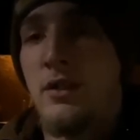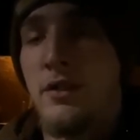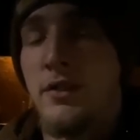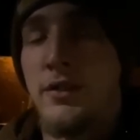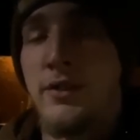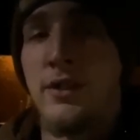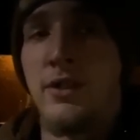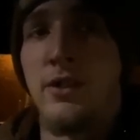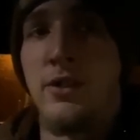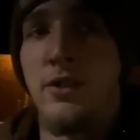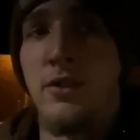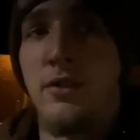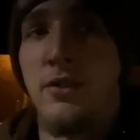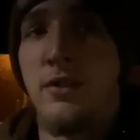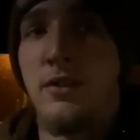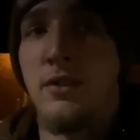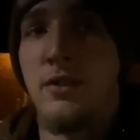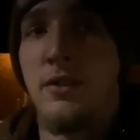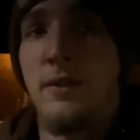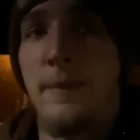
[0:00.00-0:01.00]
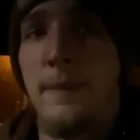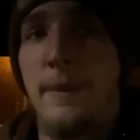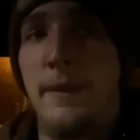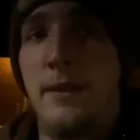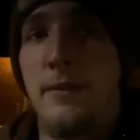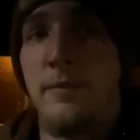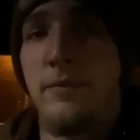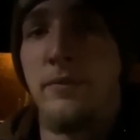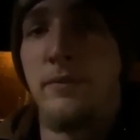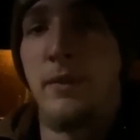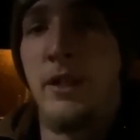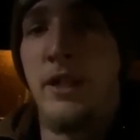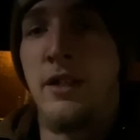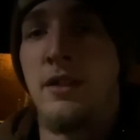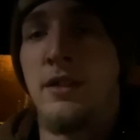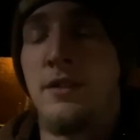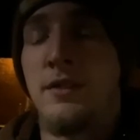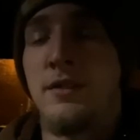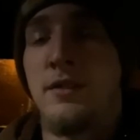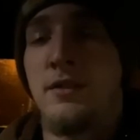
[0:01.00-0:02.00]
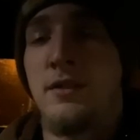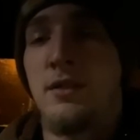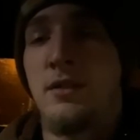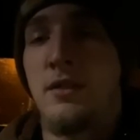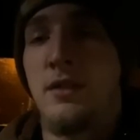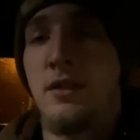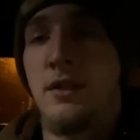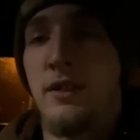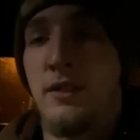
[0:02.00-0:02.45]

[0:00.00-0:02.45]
So maintenance